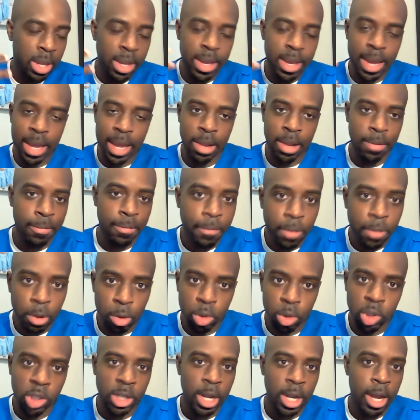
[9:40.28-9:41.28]
getting
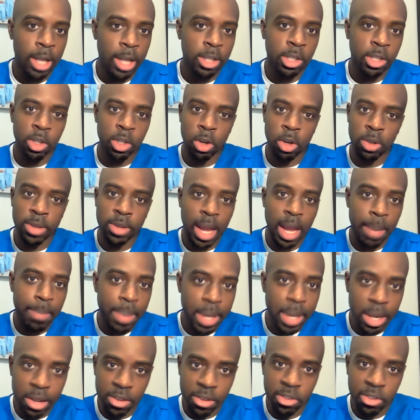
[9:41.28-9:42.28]
flu shots or
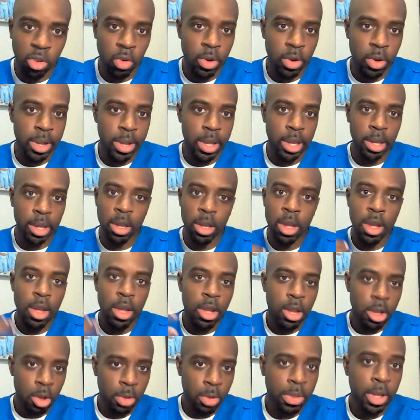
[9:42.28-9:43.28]
diabetes screening,
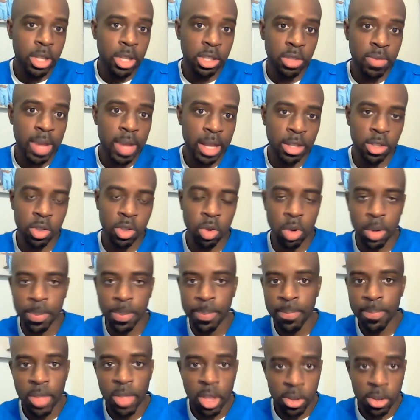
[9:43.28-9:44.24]
things of that sort.